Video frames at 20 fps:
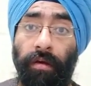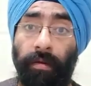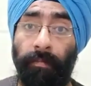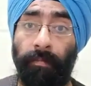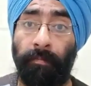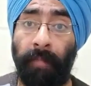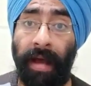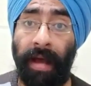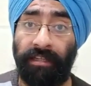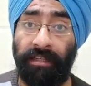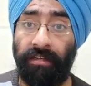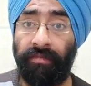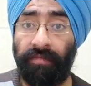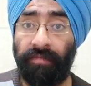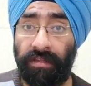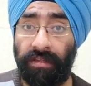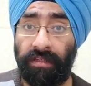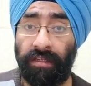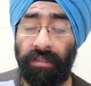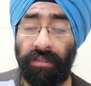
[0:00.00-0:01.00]
Massive
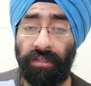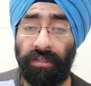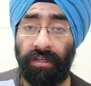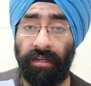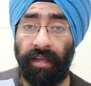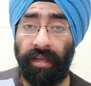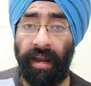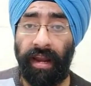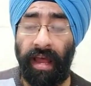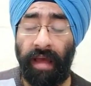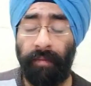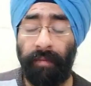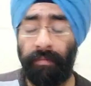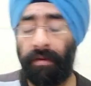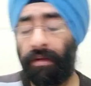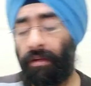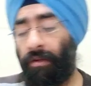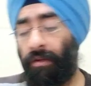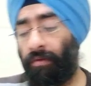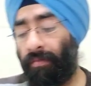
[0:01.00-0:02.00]
distension can
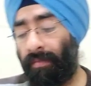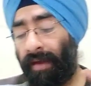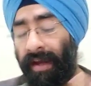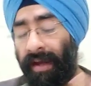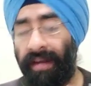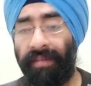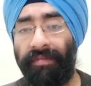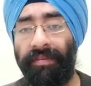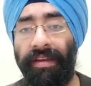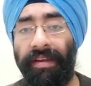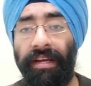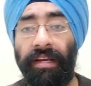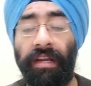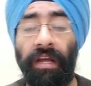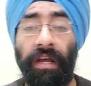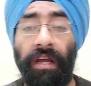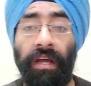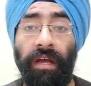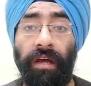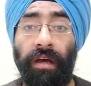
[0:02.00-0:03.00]
happen and you might feel
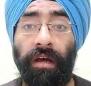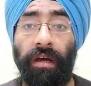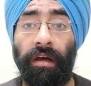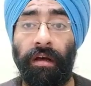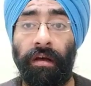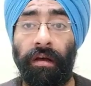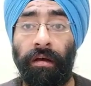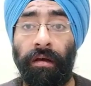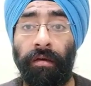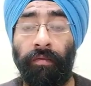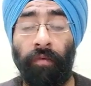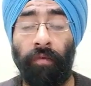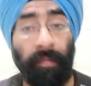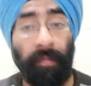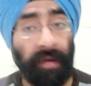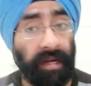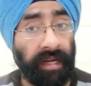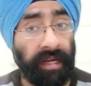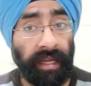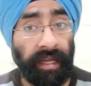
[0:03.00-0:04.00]

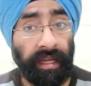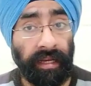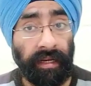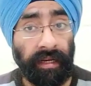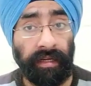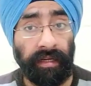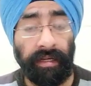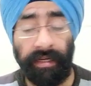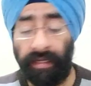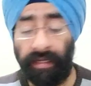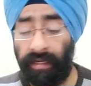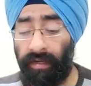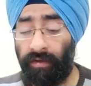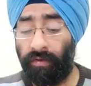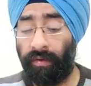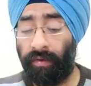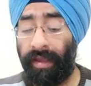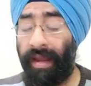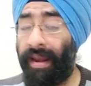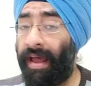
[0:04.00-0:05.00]
vomiting.
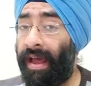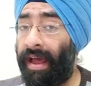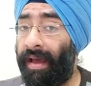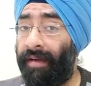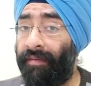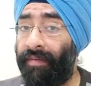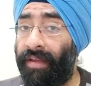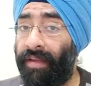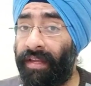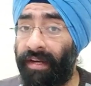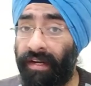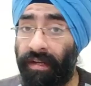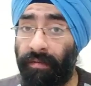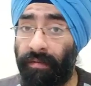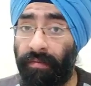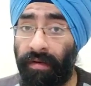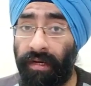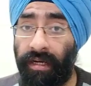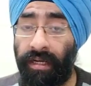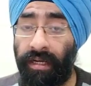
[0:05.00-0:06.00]
You can have
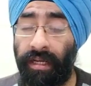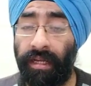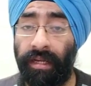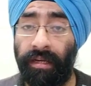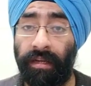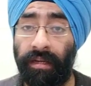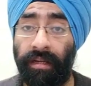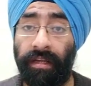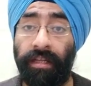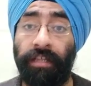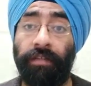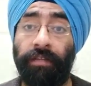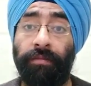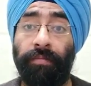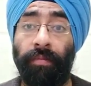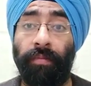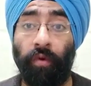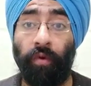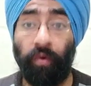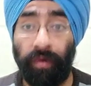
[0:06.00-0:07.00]
irritability,
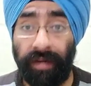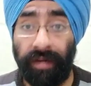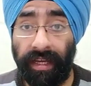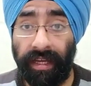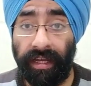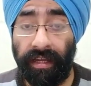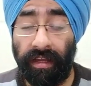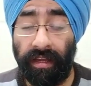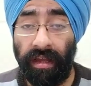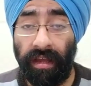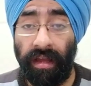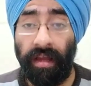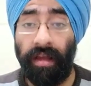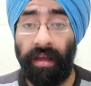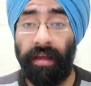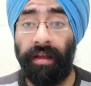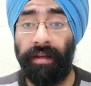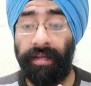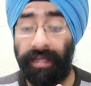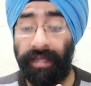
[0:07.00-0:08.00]
increased bloating,
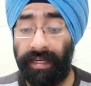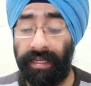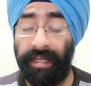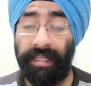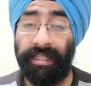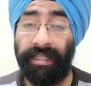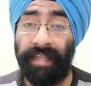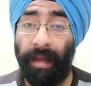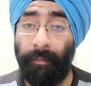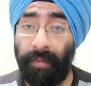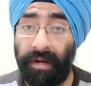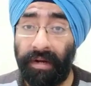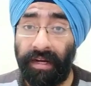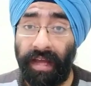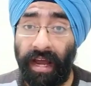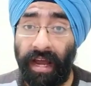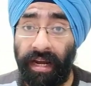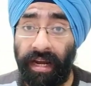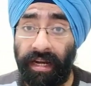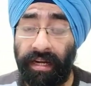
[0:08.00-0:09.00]
decrease
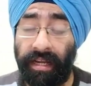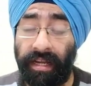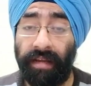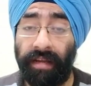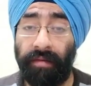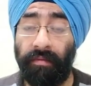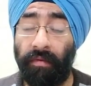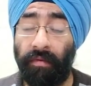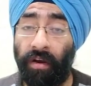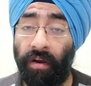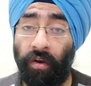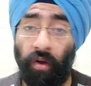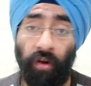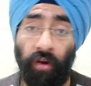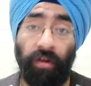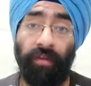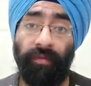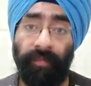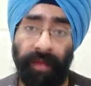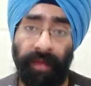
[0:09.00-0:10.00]
appetite. A
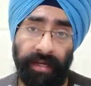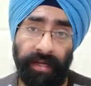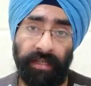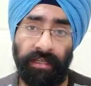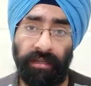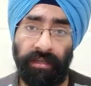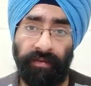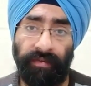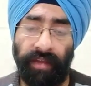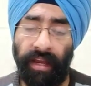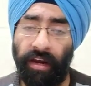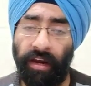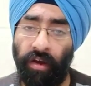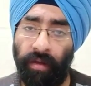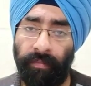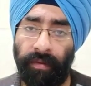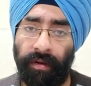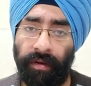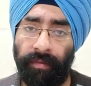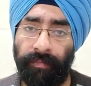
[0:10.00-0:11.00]
lot of bad stuff can
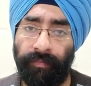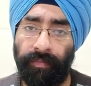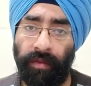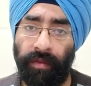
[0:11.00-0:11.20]
happen.